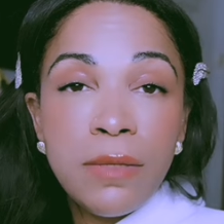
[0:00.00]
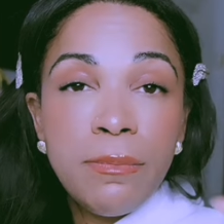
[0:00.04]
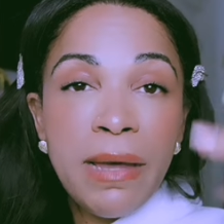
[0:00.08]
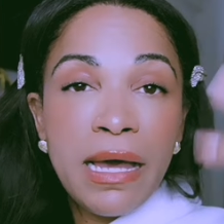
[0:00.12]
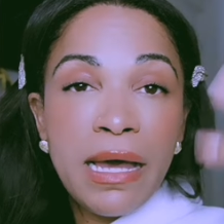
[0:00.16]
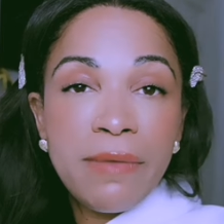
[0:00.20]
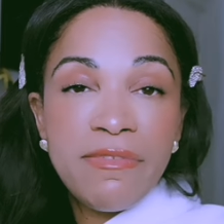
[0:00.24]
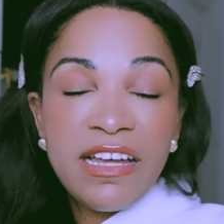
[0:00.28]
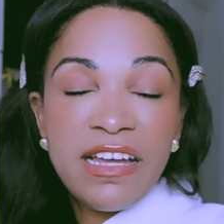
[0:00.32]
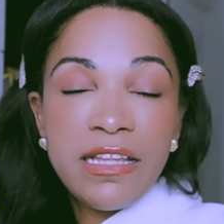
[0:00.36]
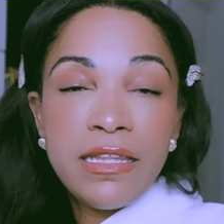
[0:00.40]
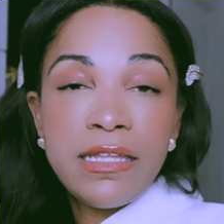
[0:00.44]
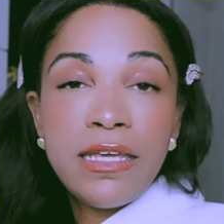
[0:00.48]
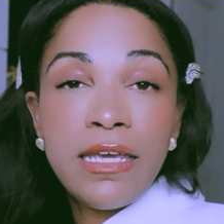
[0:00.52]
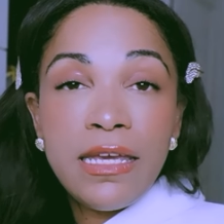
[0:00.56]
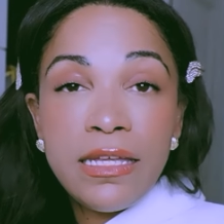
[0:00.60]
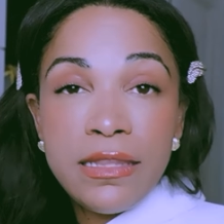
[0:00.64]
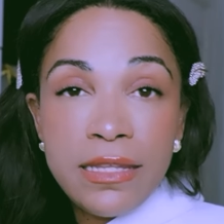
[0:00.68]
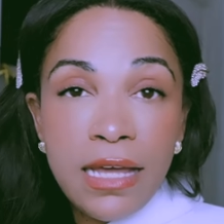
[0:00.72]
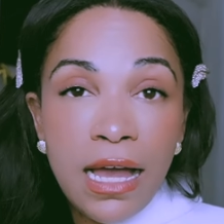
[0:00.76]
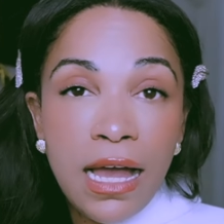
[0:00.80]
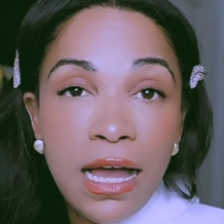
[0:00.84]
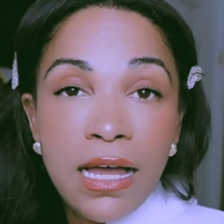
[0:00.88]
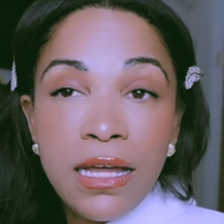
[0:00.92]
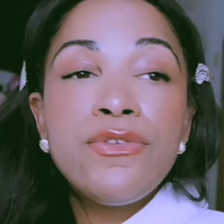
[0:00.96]
Bhagavad
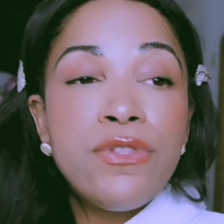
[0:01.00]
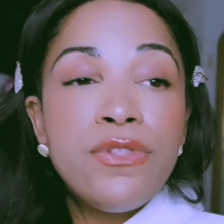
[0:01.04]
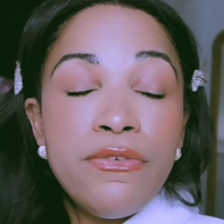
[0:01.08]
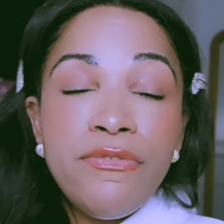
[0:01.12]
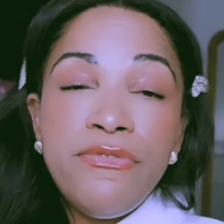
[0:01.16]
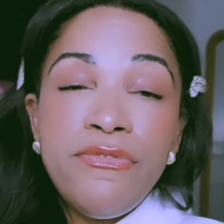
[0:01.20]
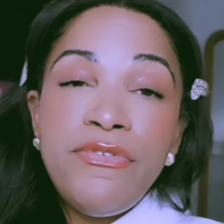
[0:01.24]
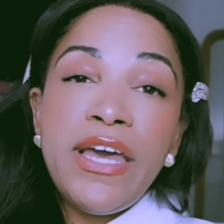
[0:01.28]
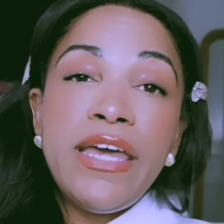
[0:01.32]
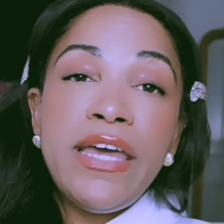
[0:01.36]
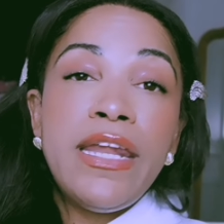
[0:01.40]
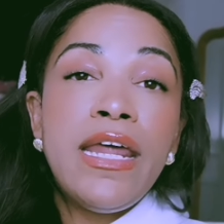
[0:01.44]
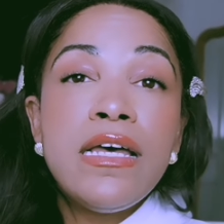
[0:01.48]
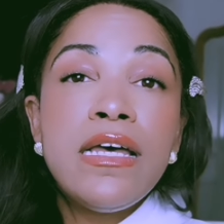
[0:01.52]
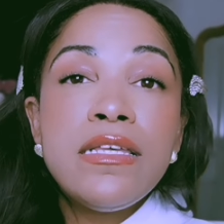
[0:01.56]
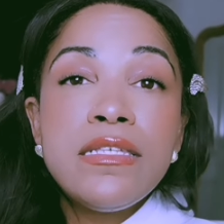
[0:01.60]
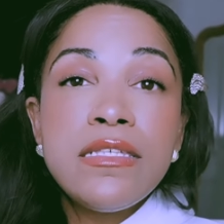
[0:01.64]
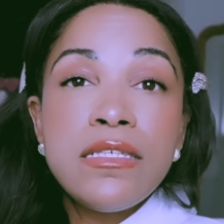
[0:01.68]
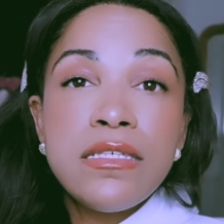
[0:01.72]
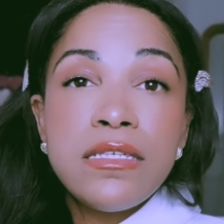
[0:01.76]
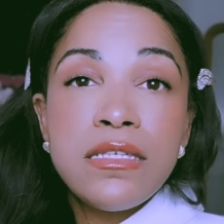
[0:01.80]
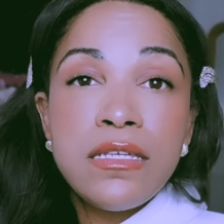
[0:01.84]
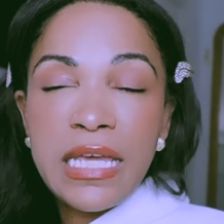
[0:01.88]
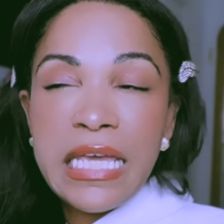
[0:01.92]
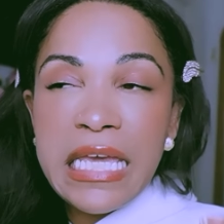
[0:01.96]
Gita, the
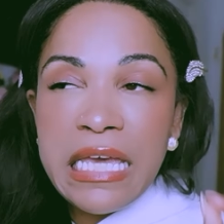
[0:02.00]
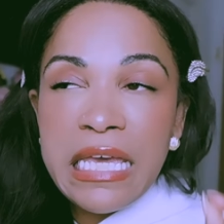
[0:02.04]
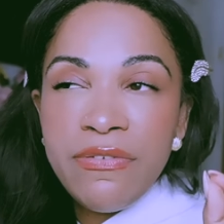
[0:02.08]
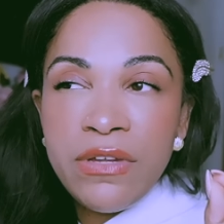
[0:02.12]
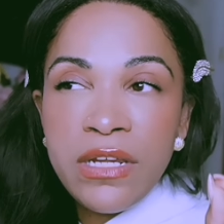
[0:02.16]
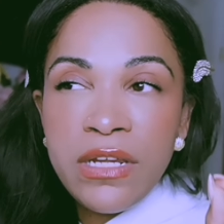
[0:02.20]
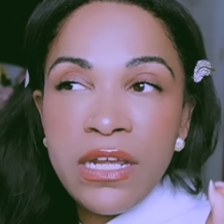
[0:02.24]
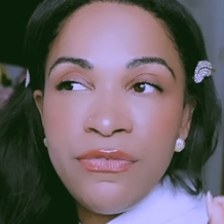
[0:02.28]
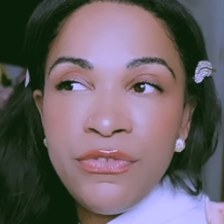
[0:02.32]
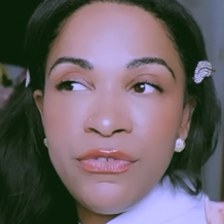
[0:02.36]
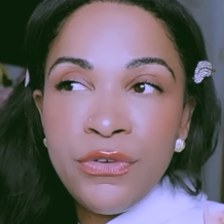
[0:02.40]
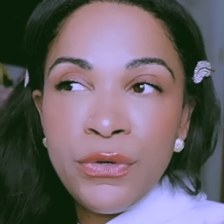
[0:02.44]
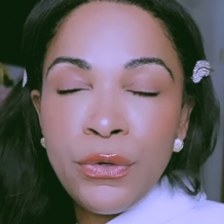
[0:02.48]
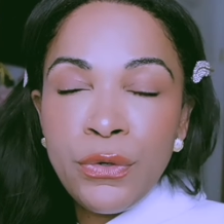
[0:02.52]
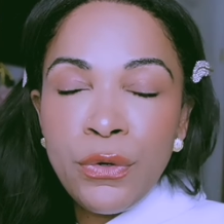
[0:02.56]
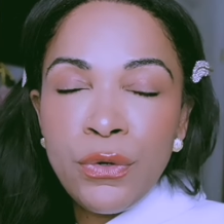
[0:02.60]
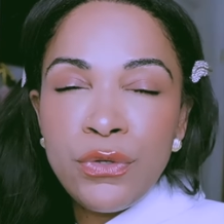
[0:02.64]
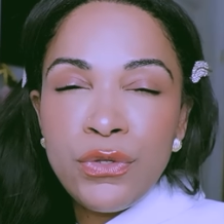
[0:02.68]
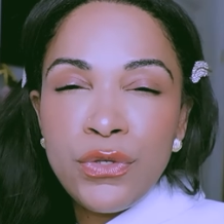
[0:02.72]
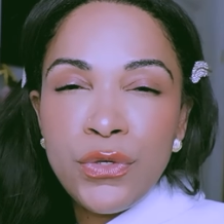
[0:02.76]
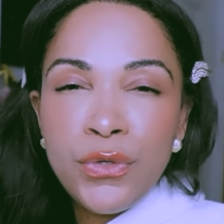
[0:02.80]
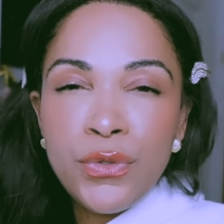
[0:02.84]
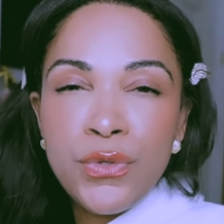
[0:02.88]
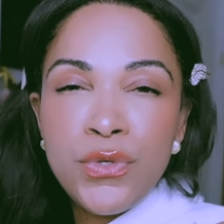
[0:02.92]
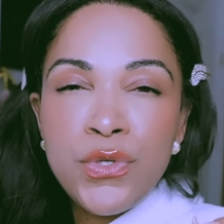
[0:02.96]
Vedas, even if you go
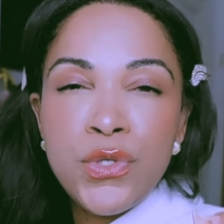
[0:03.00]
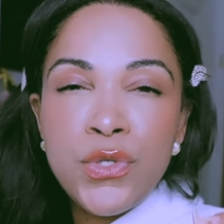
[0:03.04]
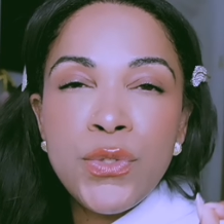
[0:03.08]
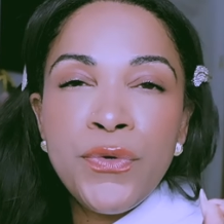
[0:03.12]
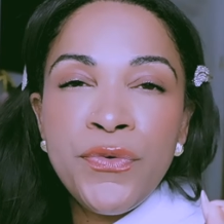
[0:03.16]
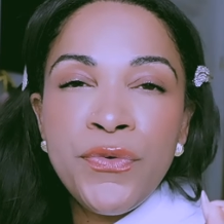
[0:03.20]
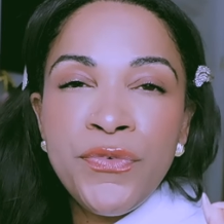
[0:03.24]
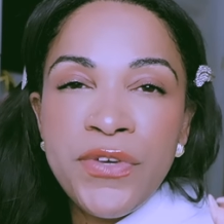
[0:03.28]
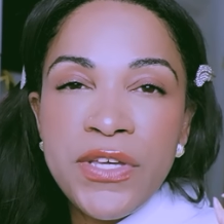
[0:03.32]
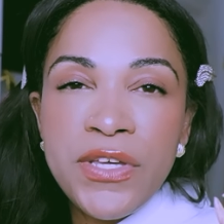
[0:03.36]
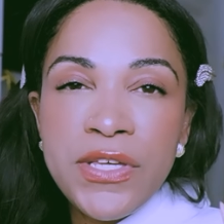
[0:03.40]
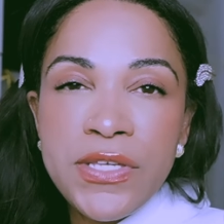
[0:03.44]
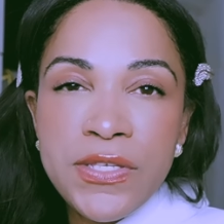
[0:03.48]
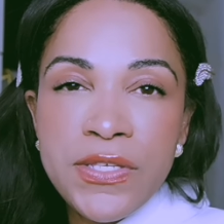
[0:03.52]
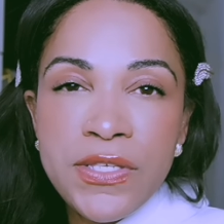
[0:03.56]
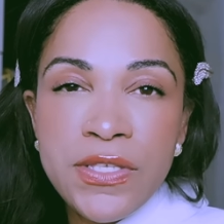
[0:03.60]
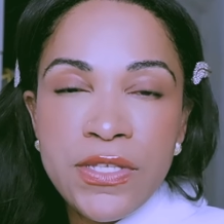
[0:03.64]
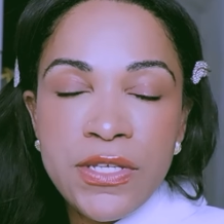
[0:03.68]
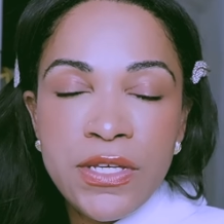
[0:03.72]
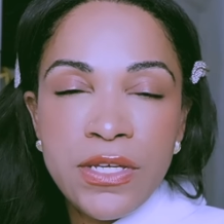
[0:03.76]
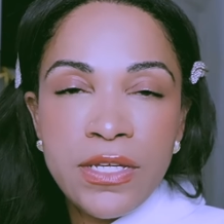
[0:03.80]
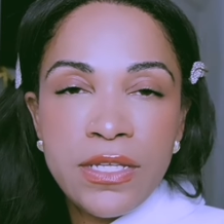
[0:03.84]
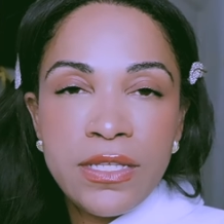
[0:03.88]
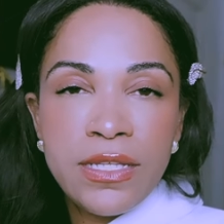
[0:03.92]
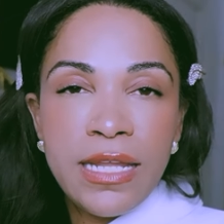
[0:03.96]
to
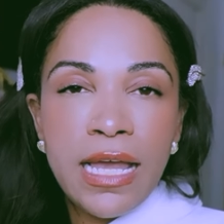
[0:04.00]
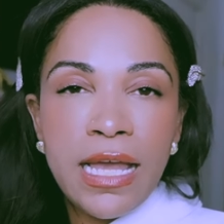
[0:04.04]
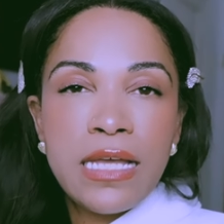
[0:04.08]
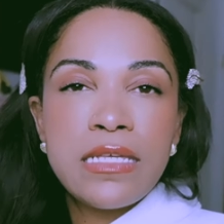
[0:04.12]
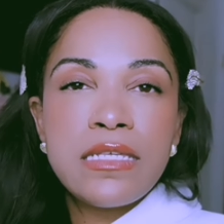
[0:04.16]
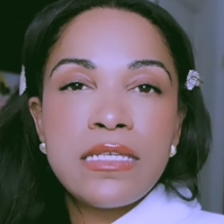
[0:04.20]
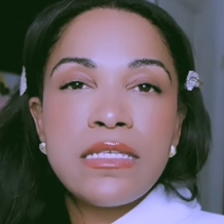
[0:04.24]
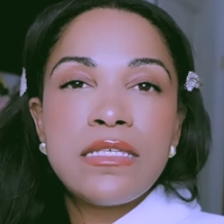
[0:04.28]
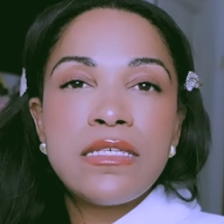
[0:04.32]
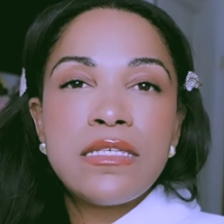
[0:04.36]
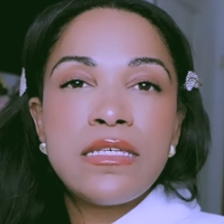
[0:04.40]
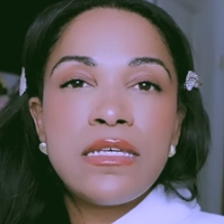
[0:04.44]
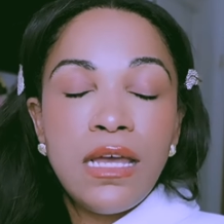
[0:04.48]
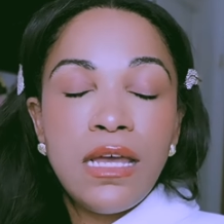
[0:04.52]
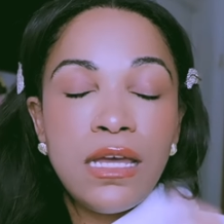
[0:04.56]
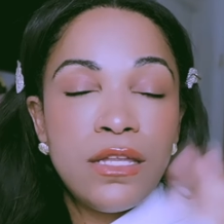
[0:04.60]
Sufist texts.